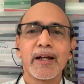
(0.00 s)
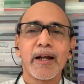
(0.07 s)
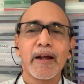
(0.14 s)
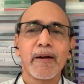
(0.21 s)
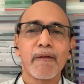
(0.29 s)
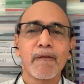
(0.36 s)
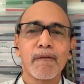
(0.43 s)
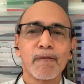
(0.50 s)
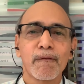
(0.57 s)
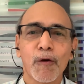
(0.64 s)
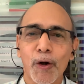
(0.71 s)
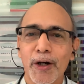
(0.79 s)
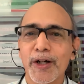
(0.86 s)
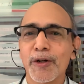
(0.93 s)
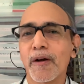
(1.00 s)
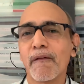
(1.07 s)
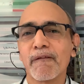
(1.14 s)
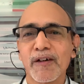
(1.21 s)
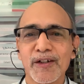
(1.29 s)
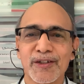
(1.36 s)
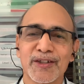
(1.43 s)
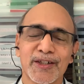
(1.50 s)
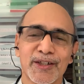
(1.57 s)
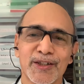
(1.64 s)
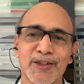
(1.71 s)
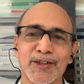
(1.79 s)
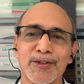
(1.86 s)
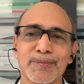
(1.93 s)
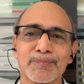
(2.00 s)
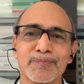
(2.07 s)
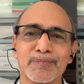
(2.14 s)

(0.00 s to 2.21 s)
in foreign universities.